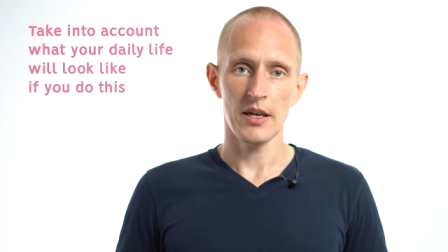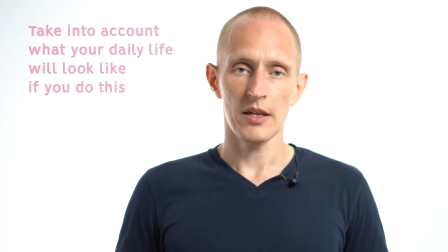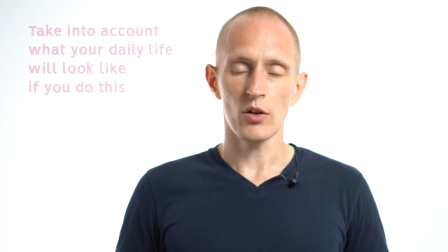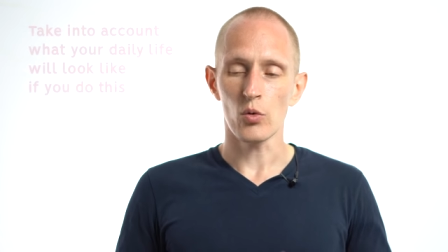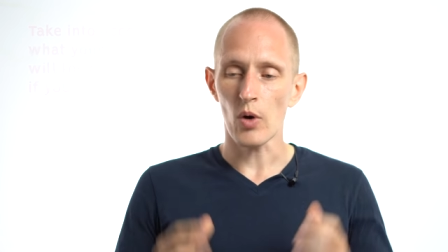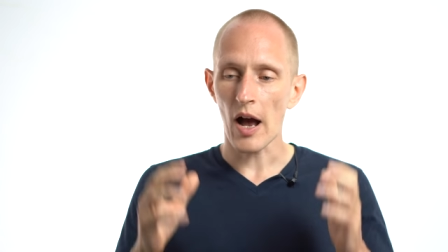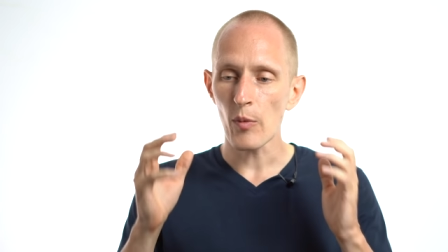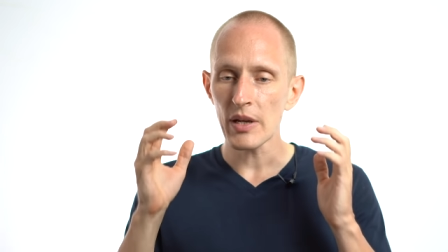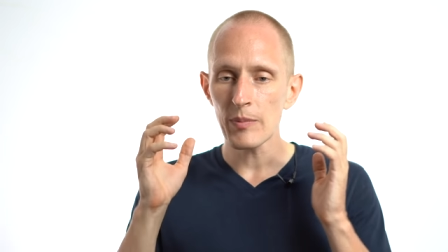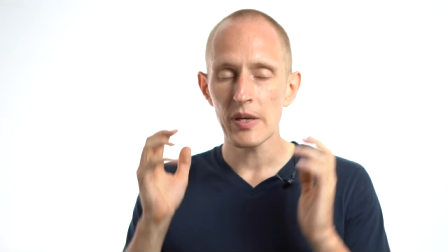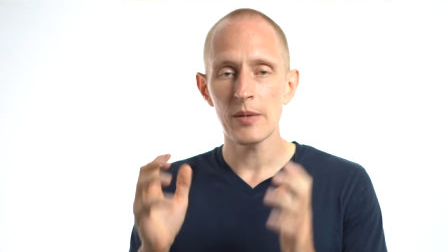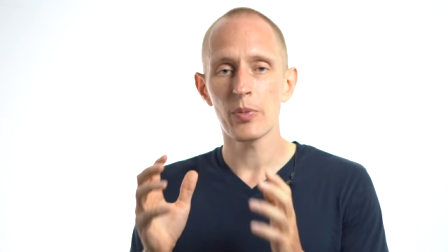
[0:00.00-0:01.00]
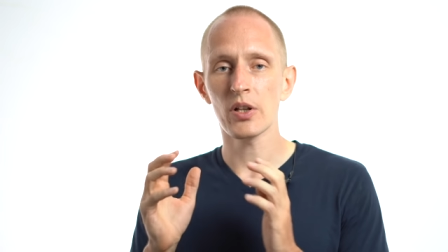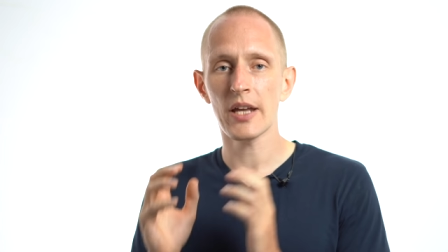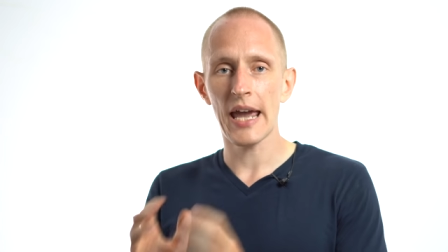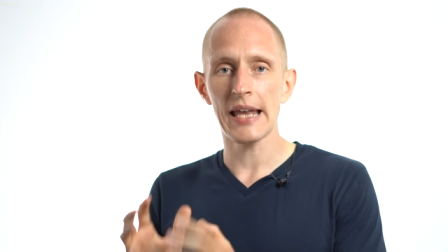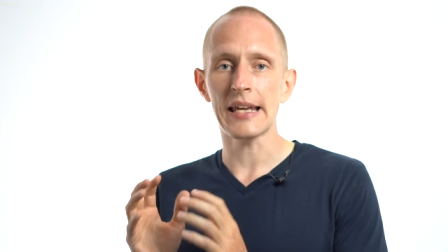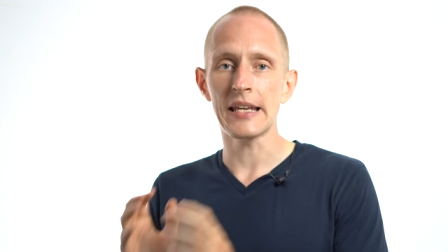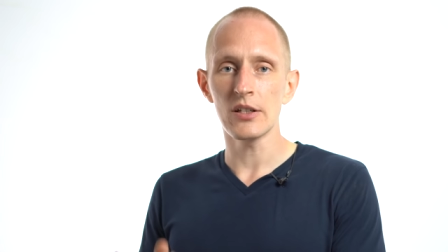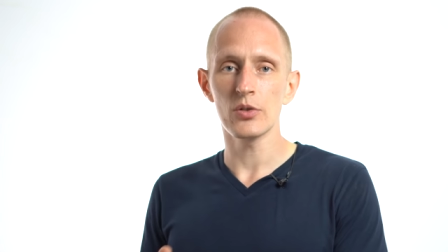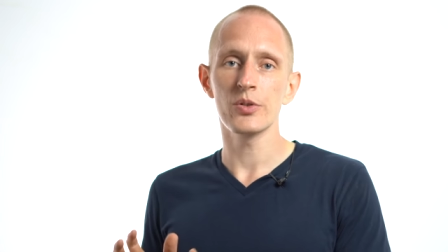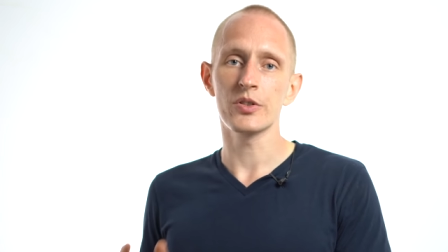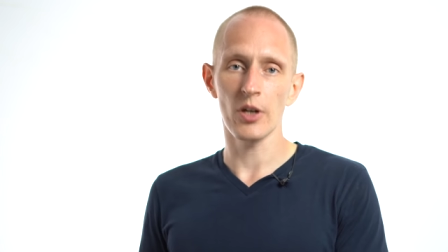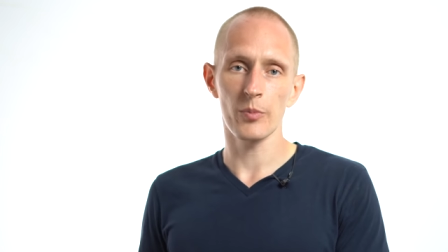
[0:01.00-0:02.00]
You know, how many people get
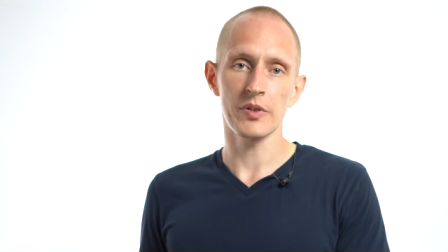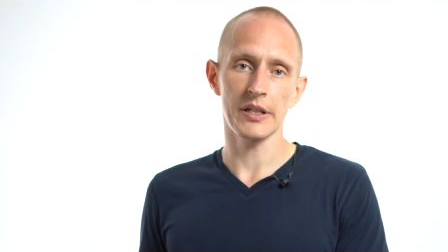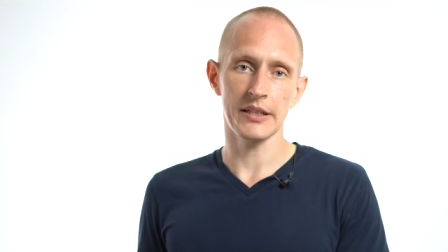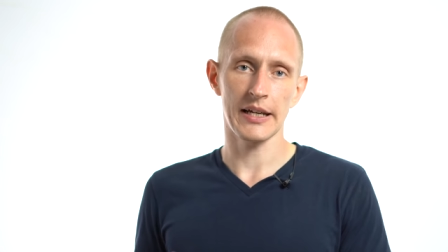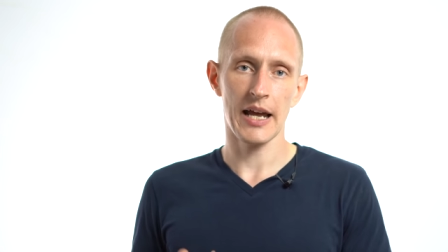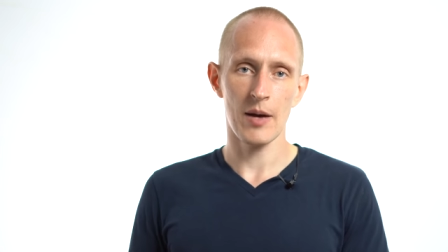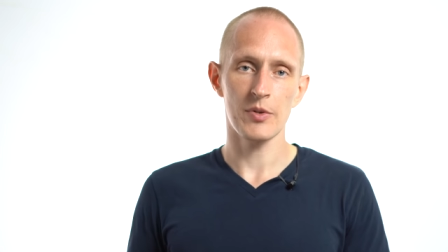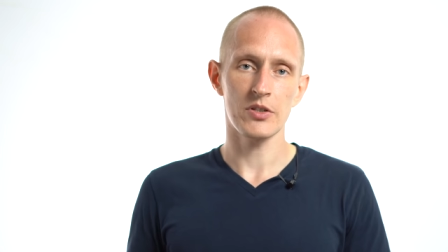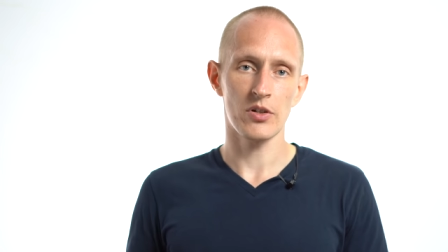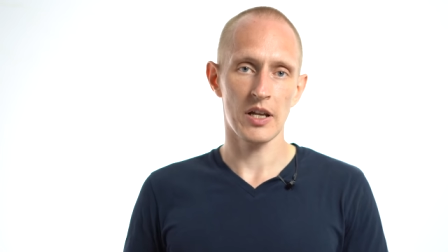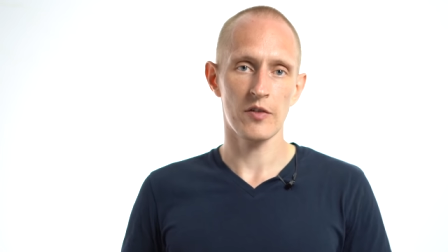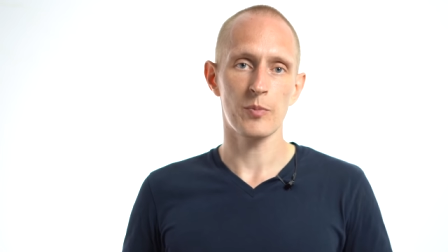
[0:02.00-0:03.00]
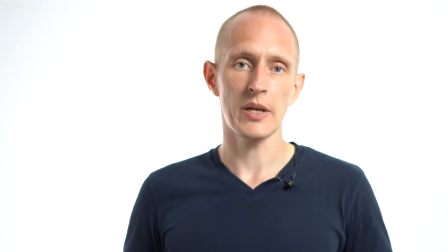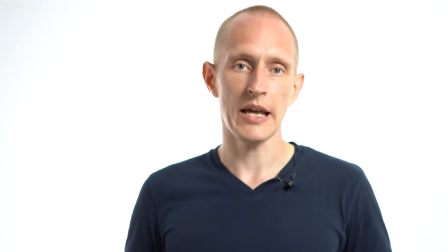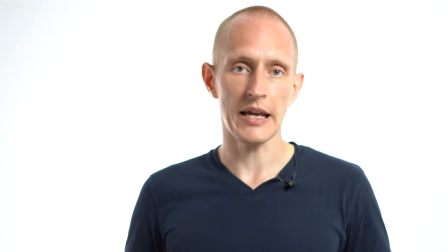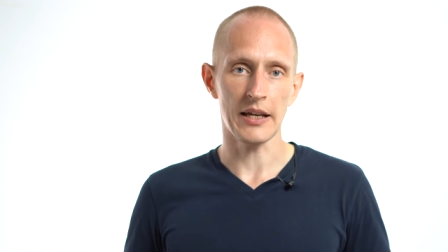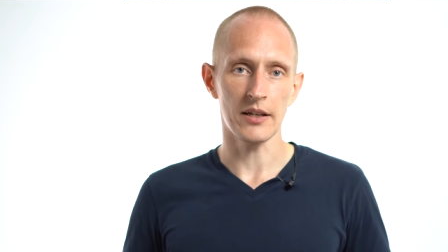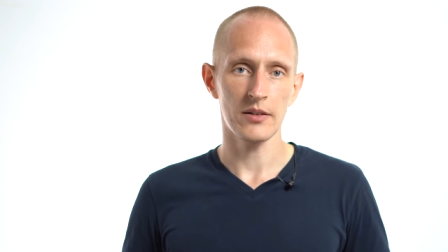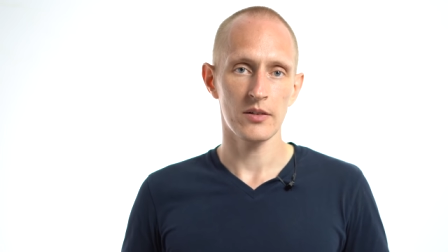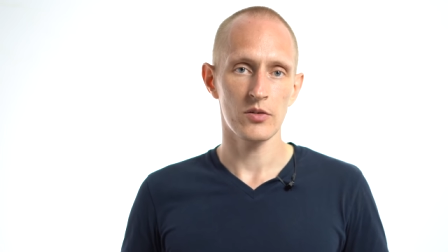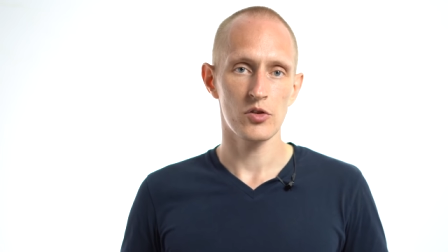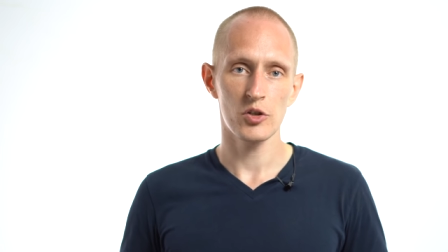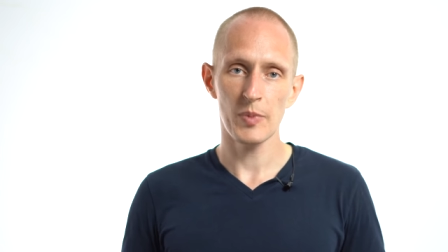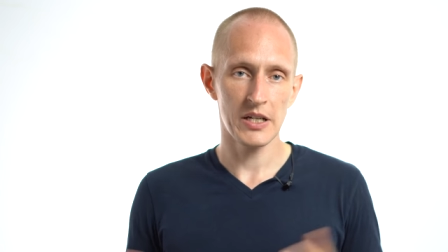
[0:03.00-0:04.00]
into something like Amazon FBA
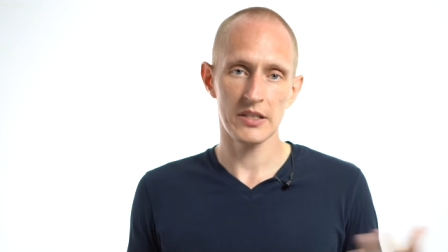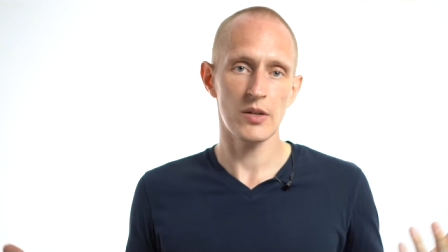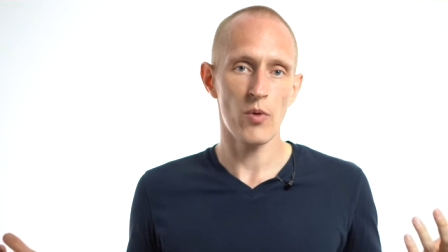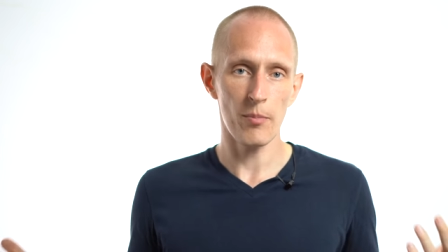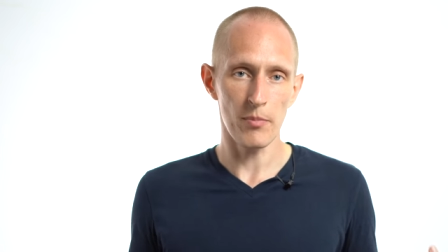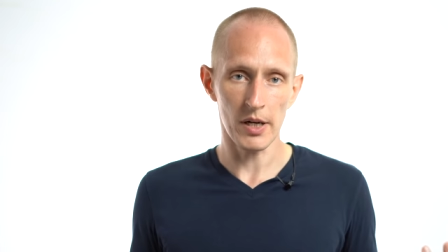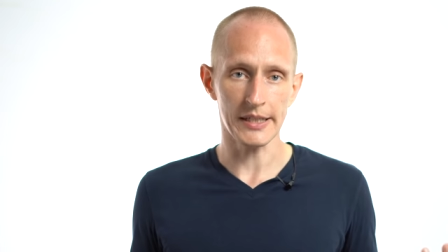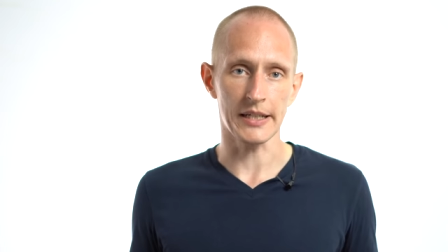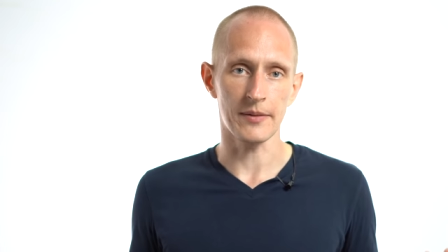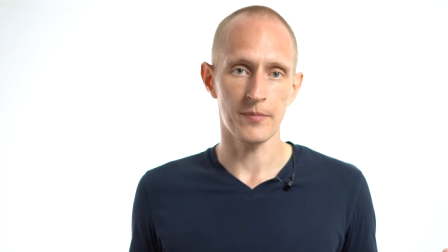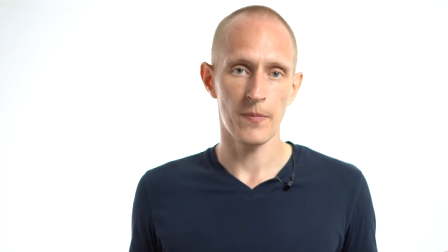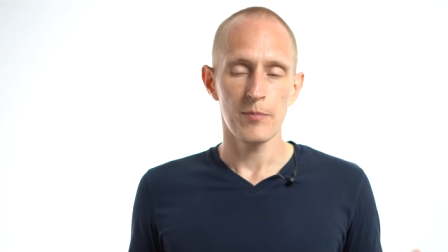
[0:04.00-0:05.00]
just because they want money?